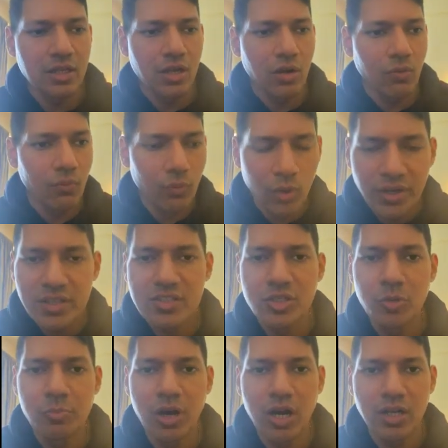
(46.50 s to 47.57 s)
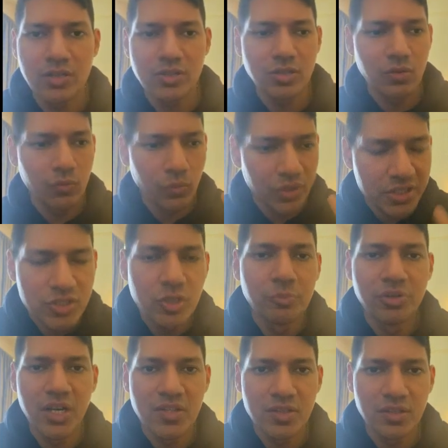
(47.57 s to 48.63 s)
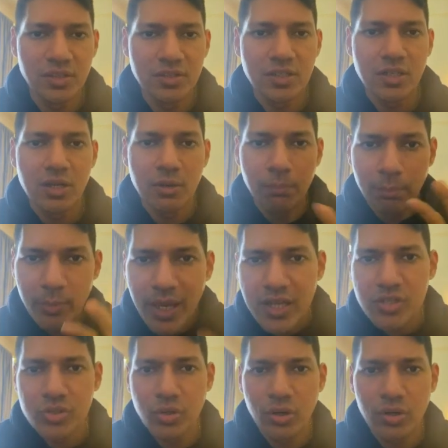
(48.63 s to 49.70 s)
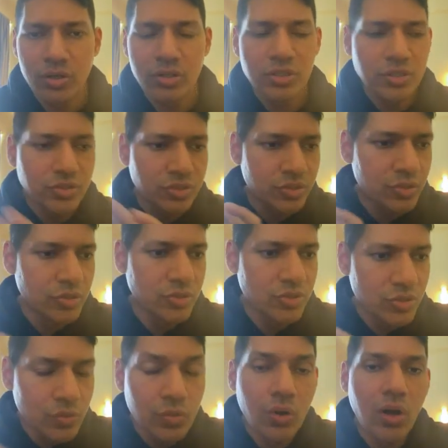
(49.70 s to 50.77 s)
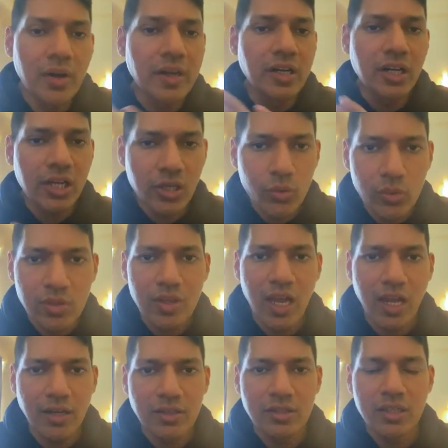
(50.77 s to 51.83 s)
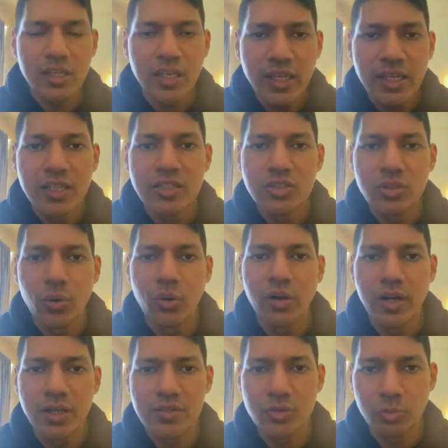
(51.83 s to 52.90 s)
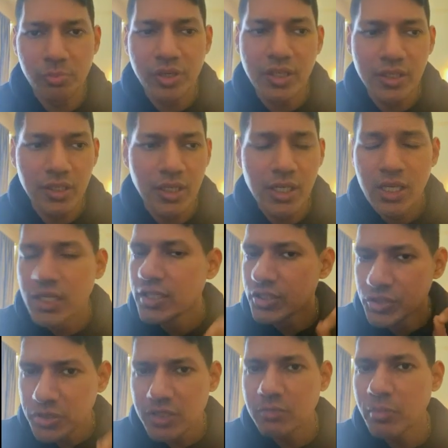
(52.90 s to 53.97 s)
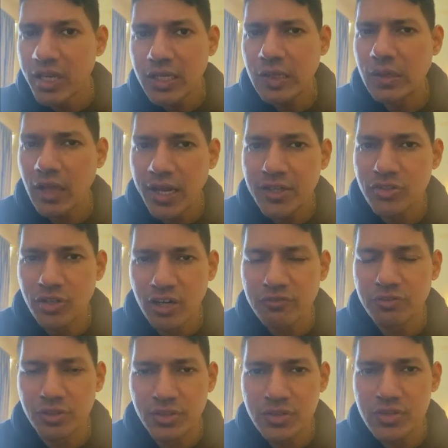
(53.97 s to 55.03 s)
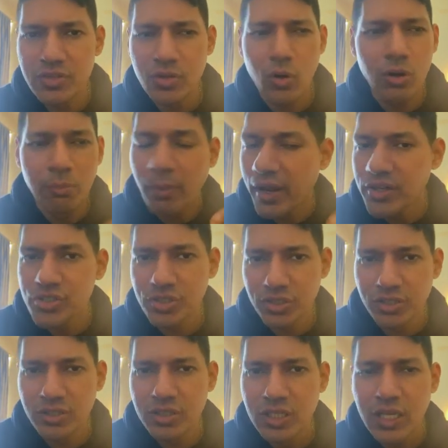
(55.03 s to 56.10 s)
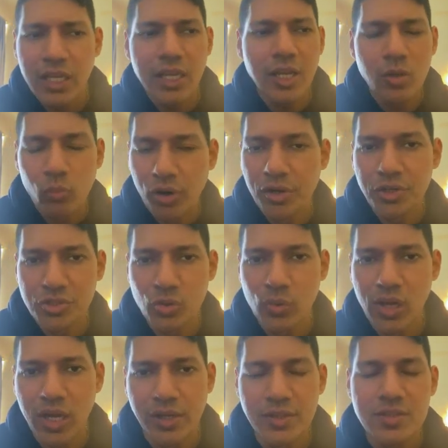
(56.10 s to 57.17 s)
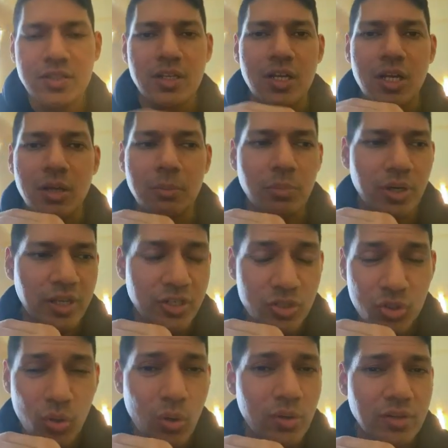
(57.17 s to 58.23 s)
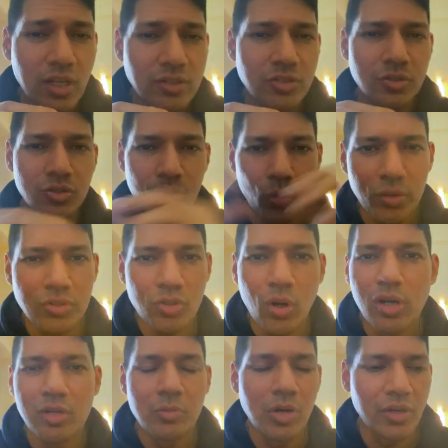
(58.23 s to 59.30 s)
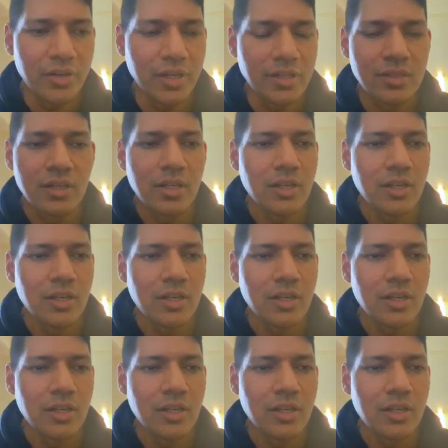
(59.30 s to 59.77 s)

what is your past, what is your present, make sure you do not include that in your SOP. You can make a light reference or mention in 1 or 2 lines, but ensure that you don't talk about it